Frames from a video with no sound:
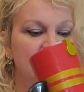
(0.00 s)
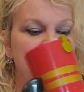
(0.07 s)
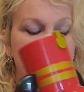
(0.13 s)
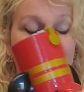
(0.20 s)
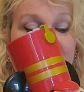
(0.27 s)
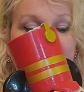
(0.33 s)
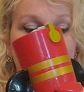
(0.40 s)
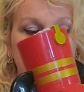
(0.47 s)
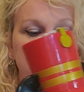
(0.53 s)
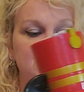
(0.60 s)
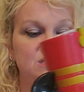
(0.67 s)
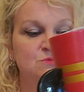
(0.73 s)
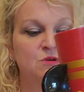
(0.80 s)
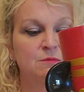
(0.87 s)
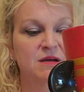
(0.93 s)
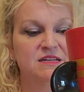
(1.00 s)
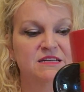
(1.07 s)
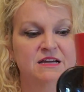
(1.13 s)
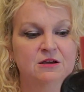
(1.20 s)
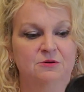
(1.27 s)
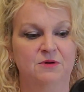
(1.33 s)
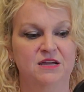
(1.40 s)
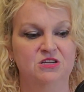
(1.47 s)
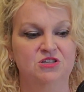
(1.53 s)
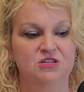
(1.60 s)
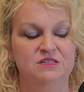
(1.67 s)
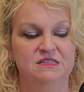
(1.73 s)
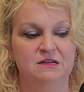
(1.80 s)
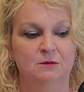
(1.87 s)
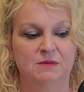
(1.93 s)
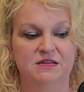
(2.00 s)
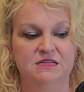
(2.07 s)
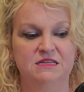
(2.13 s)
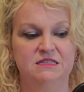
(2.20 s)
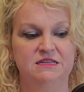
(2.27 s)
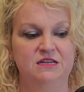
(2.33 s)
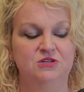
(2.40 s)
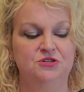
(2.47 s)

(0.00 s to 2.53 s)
I have it actually as one of my decorations near my Disney